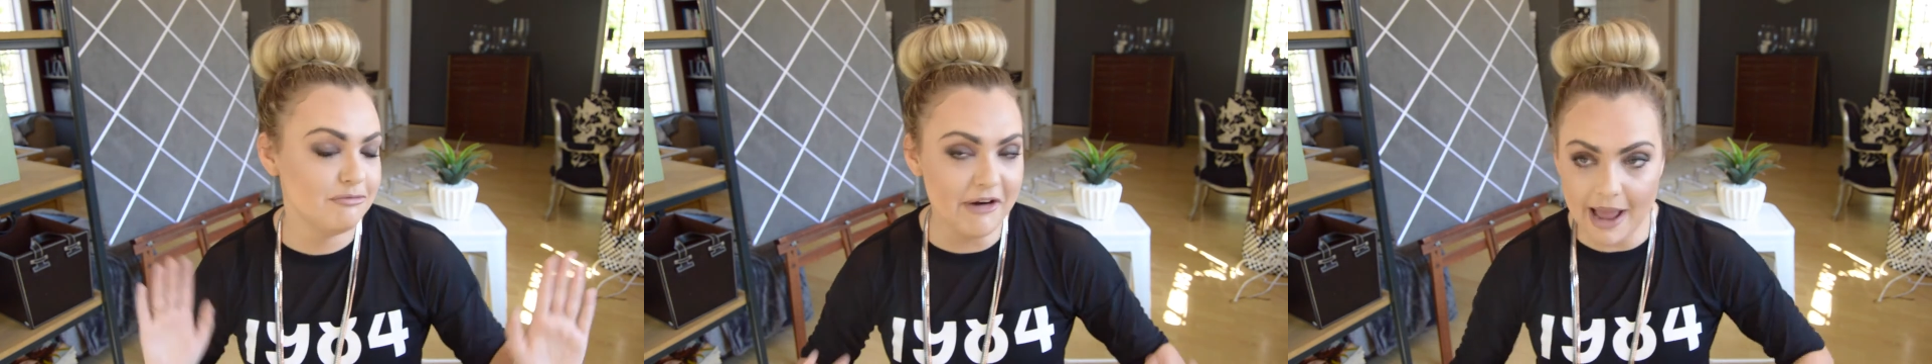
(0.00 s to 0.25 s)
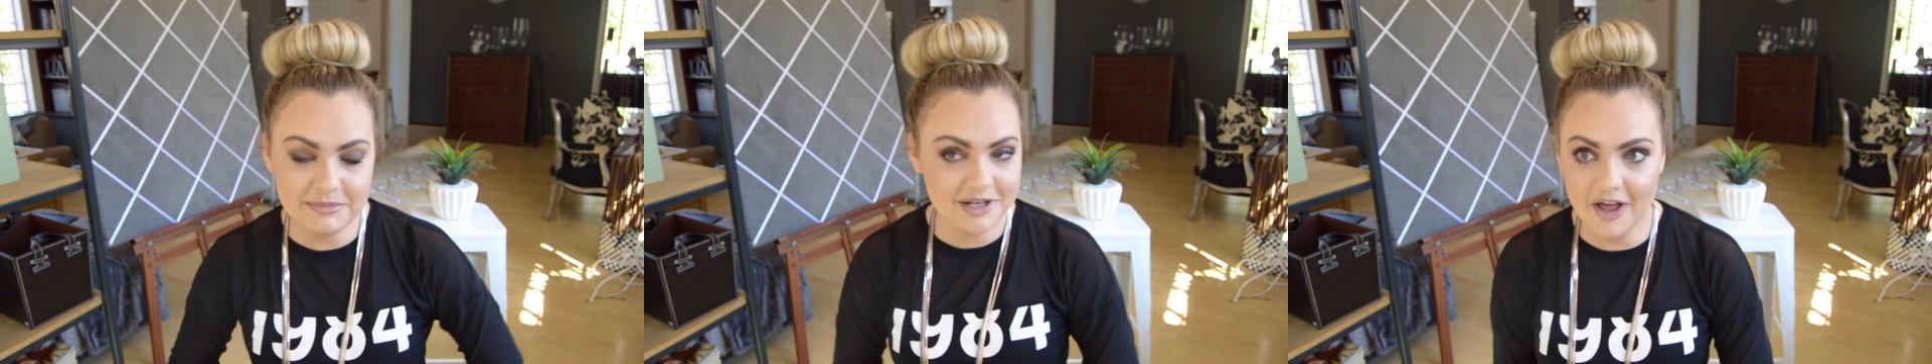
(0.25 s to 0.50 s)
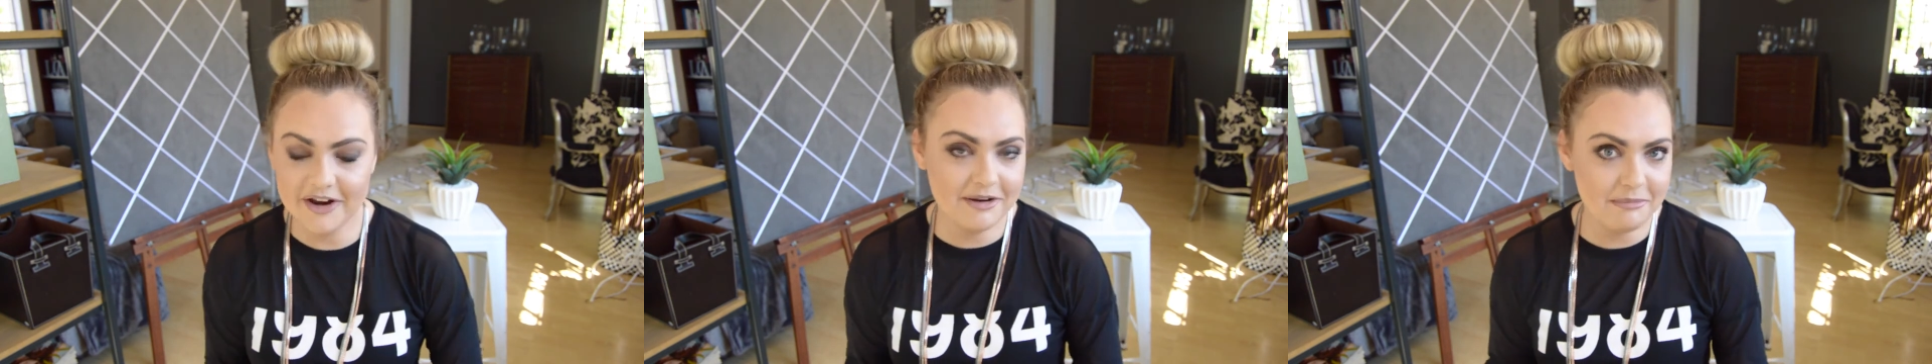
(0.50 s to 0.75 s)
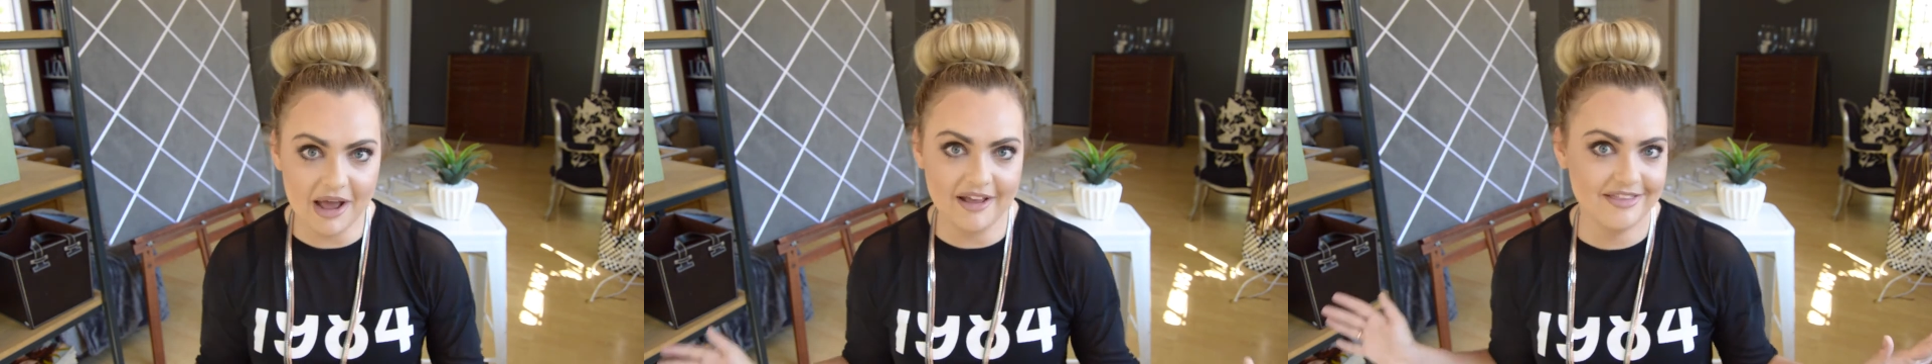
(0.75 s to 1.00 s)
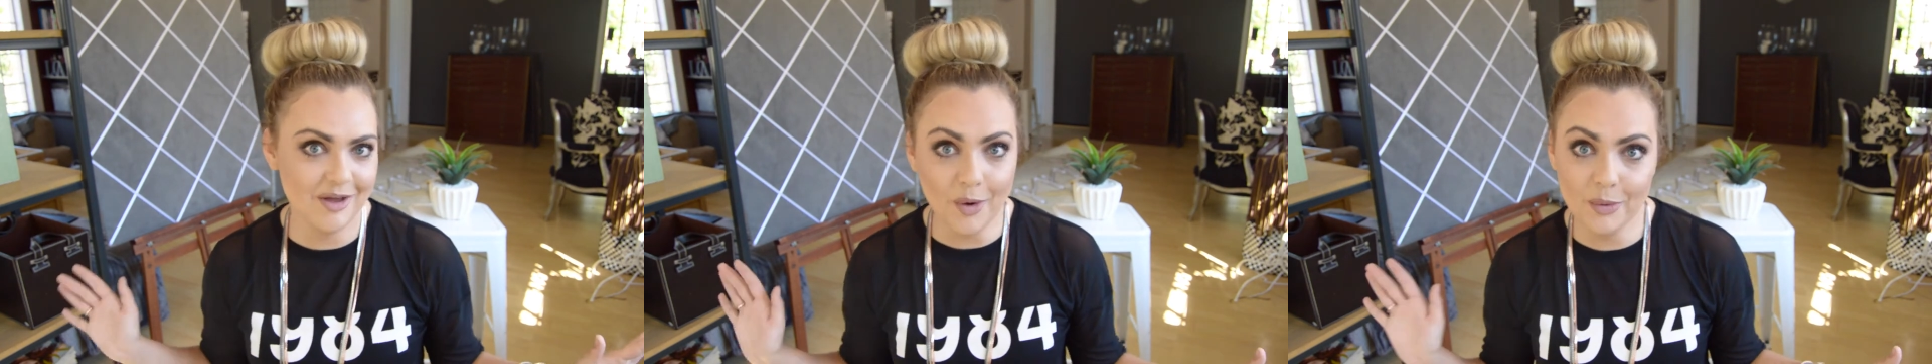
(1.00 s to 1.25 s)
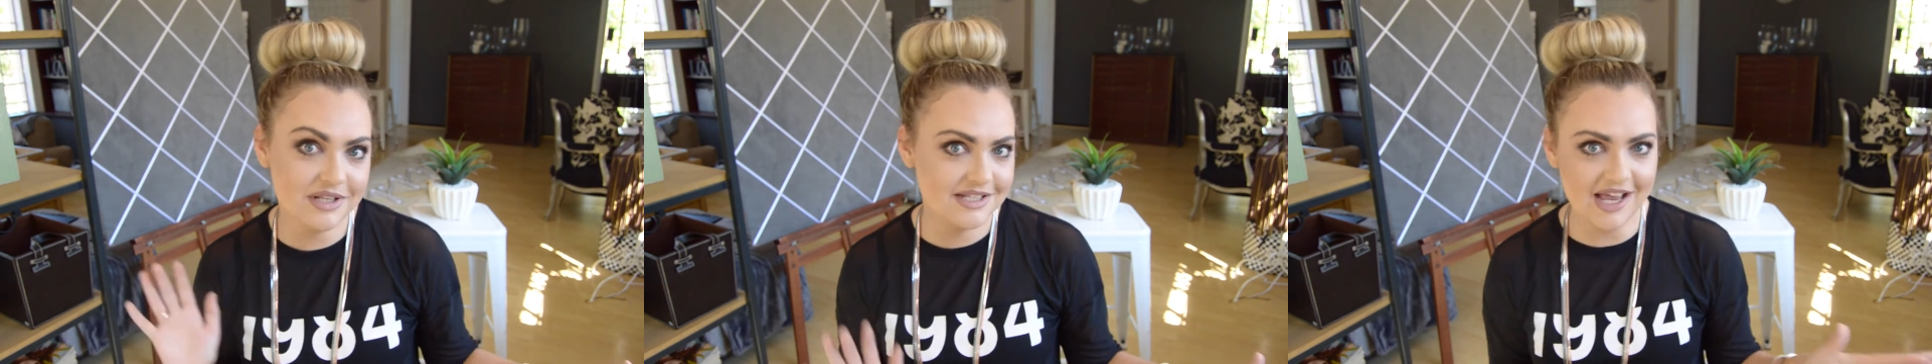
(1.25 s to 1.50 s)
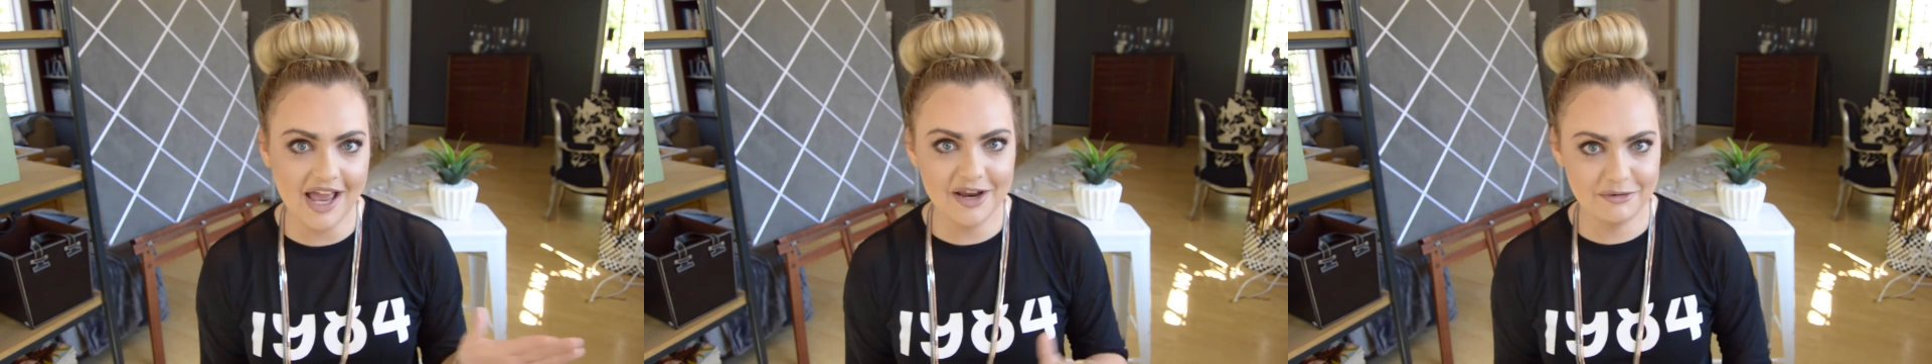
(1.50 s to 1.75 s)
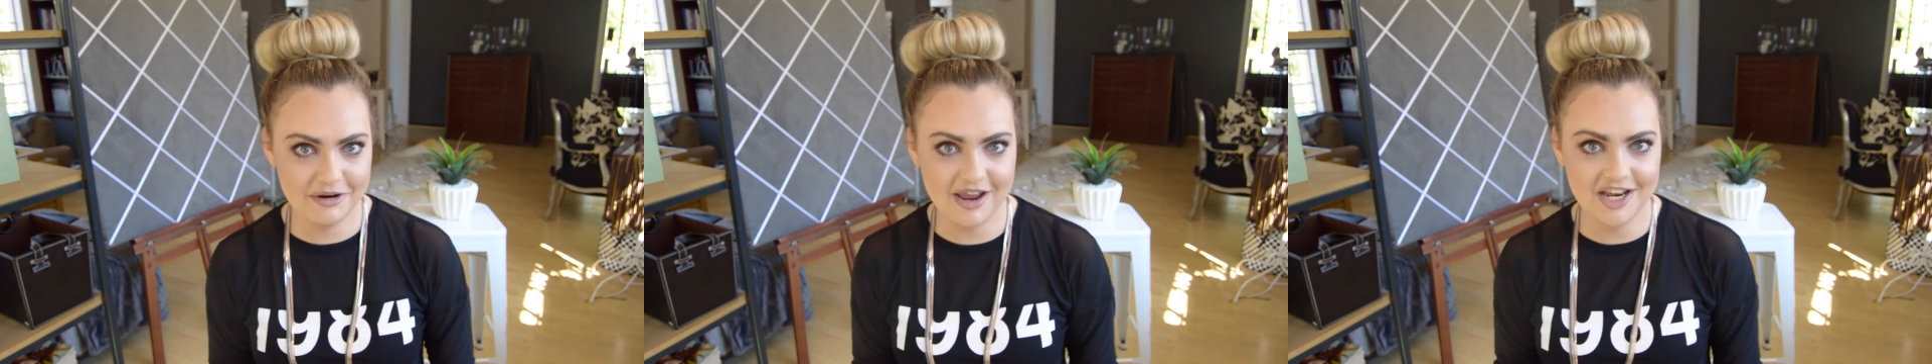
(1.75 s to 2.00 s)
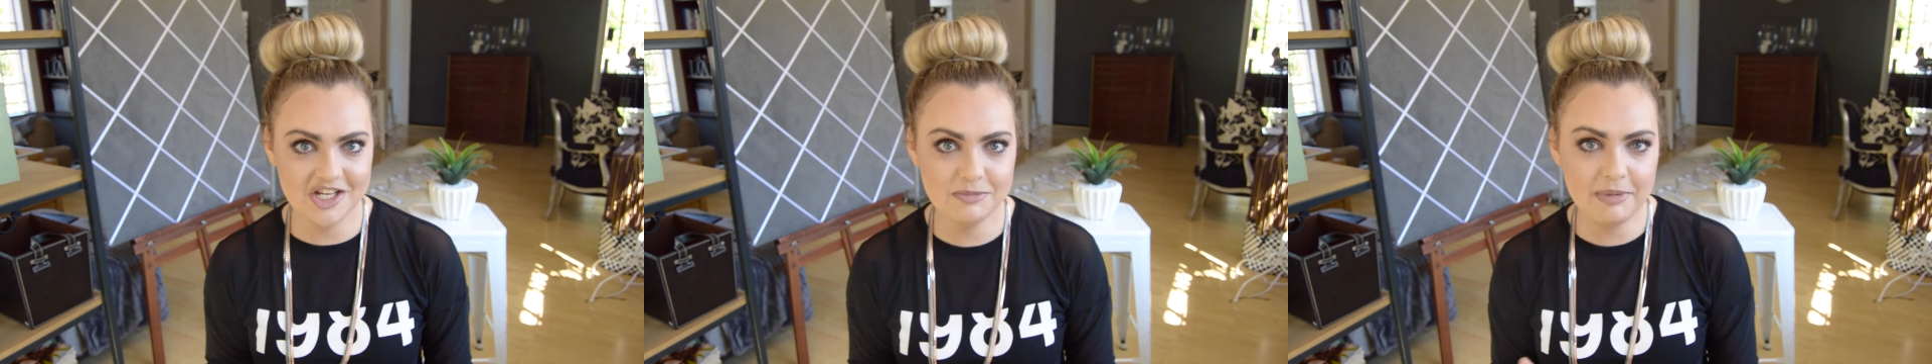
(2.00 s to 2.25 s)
ramble on about the whole entire range,